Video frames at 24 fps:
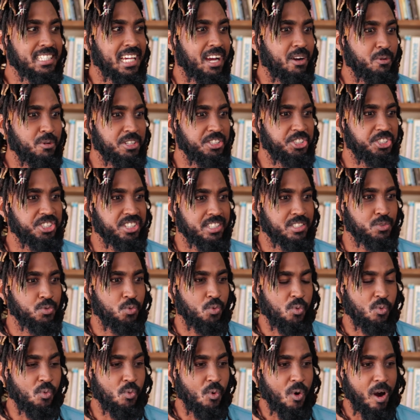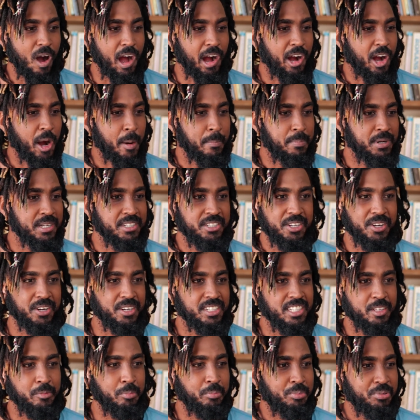I would just walk up and
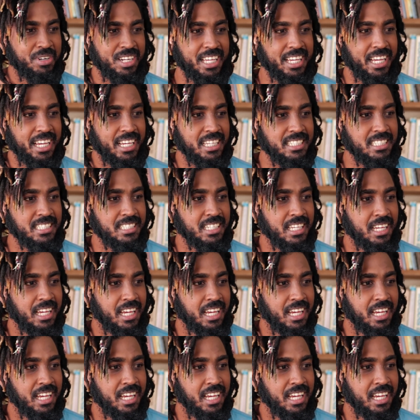down the place